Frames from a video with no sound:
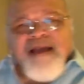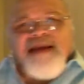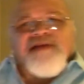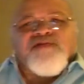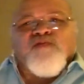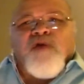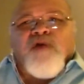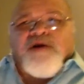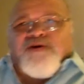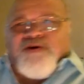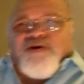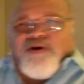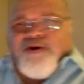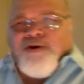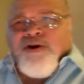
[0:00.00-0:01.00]
us
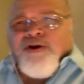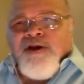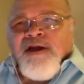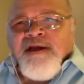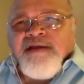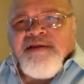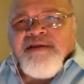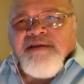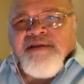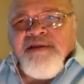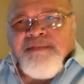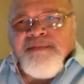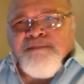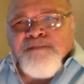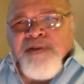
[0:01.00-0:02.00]
wonder, did
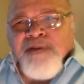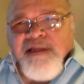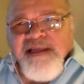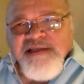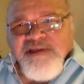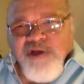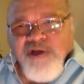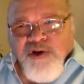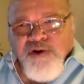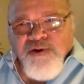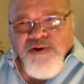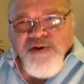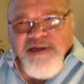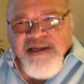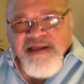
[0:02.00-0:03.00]
police
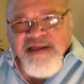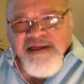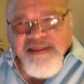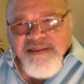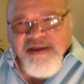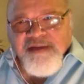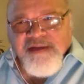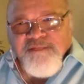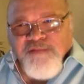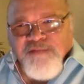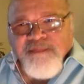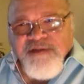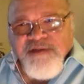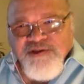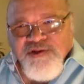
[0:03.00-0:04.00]
learn anything from
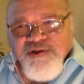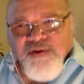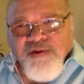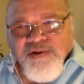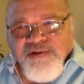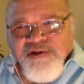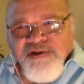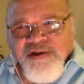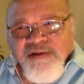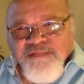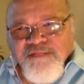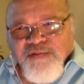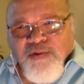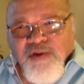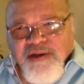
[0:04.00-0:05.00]
the George
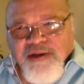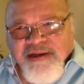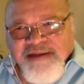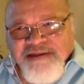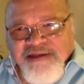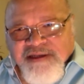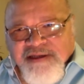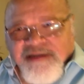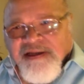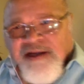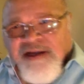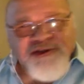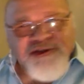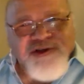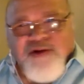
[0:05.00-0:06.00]
Floyd incident
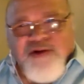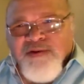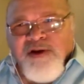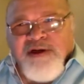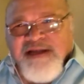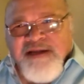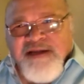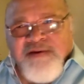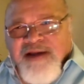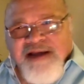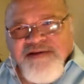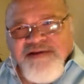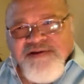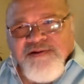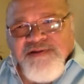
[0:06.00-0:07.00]
shown on
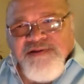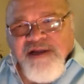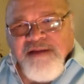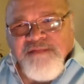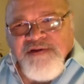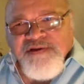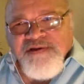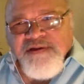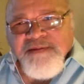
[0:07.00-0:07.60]
international television?